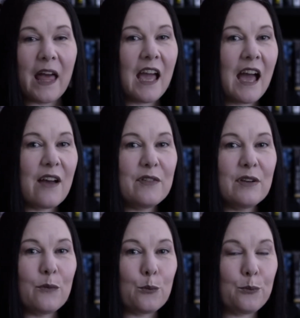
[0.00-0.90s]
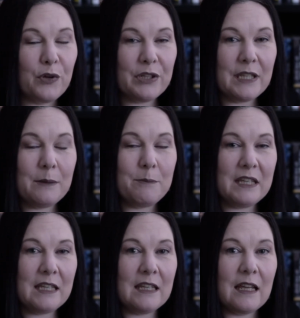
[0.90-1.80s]
I haven't really
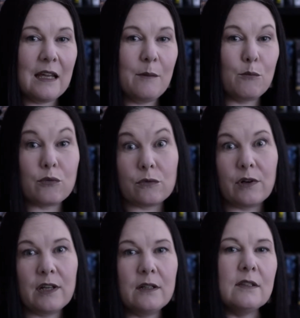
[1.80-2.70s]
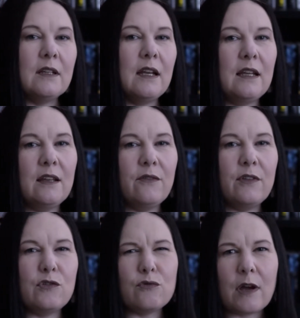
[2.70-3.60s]
been embroiled in any of
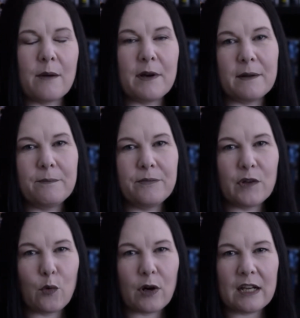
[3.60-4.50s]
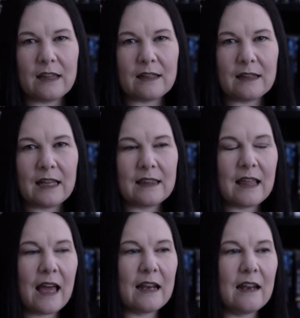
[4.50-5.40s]
the drama or anything like
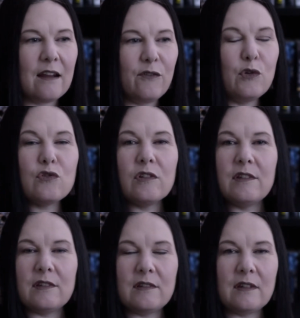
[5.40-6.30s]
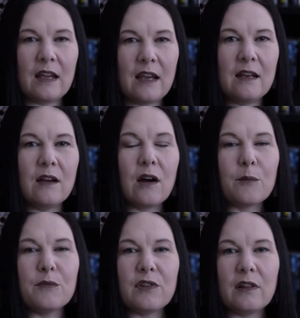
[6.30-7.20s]
that. And I've usually stayed
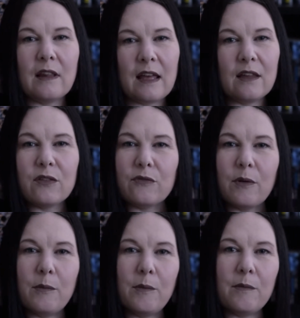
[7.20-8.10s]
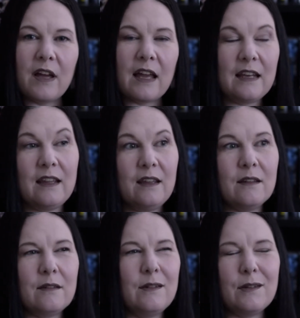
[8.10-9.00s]
arm's length from
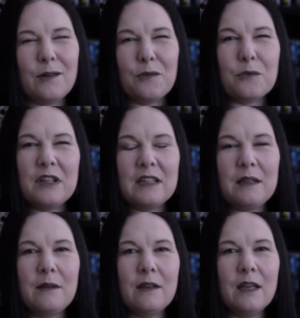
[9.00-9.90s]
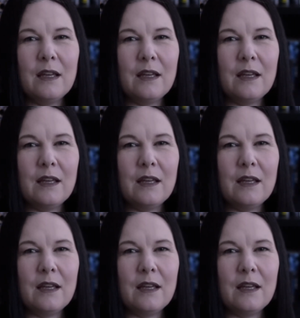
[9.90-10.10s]
any, you know, really